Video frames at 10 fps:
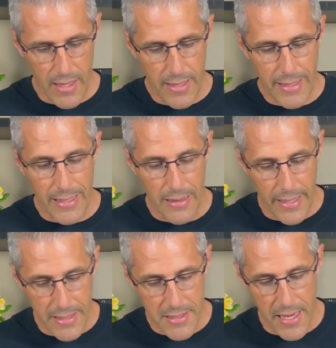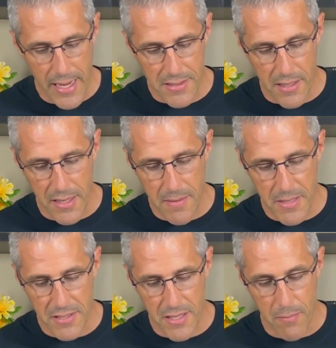He laid his hands on him
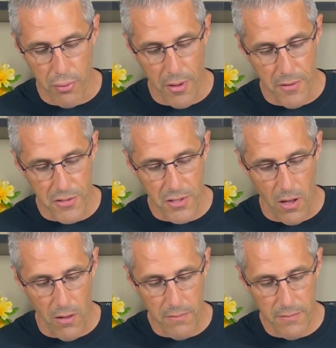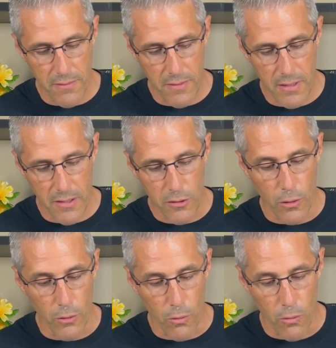and said, Brother Saul,
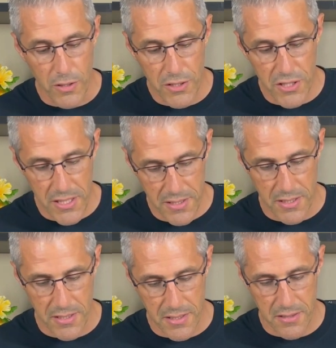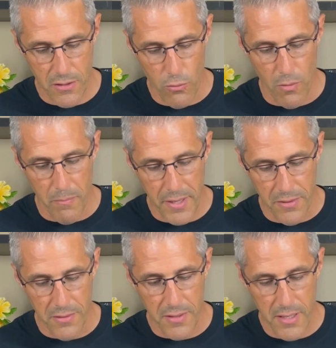the Lord Jesus, who
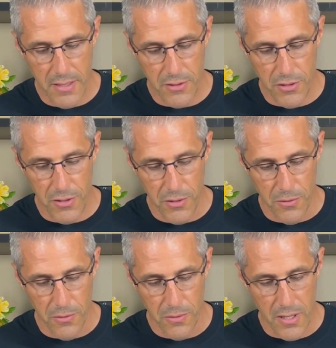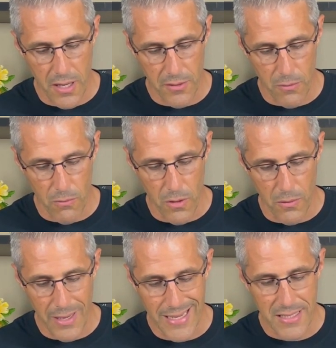appeared to you on the
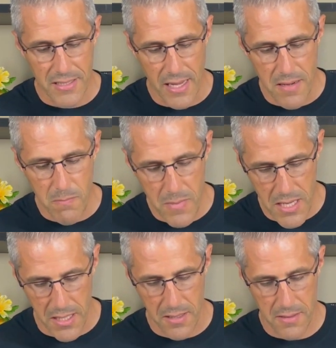road, has sent me